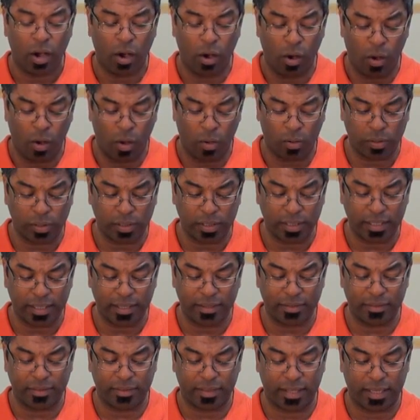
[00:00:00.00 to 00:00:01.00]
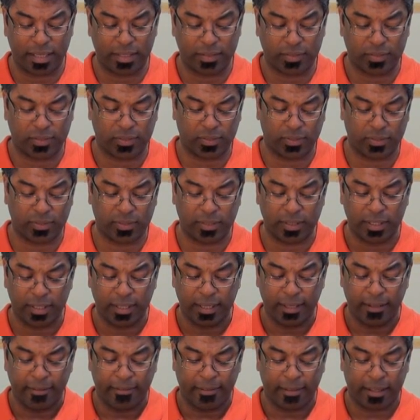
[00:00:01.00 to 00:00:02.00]
on
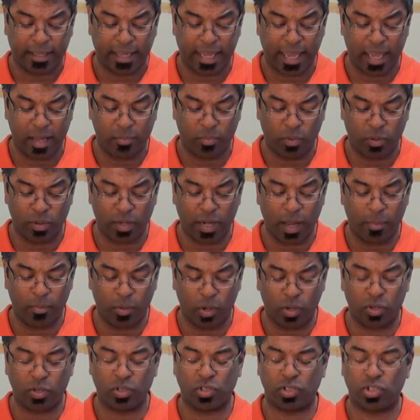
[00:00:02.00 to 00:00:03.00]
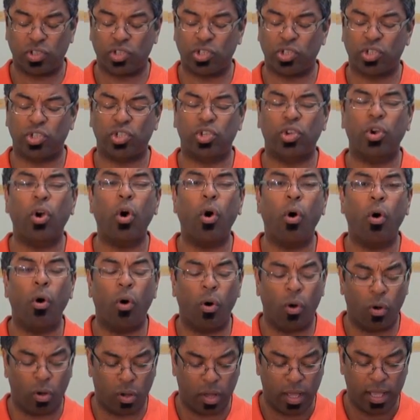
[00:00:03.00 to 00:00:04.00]
this cable, and I'm going to
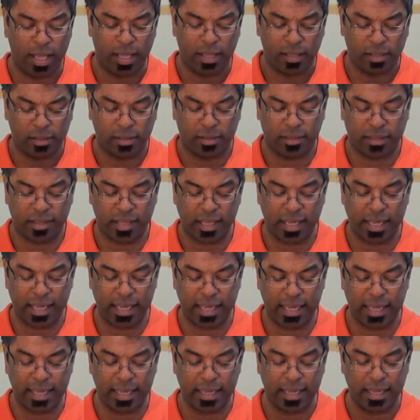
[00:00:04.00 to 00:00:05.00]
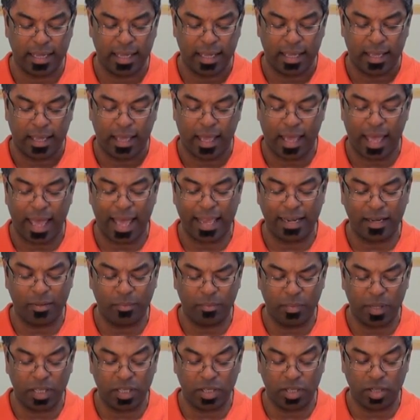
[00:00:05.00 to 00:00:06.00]
score the
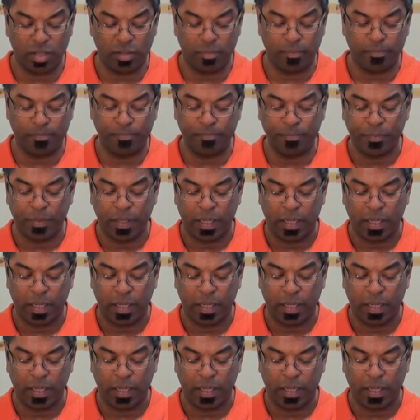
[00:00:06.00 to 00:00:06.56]
aluminium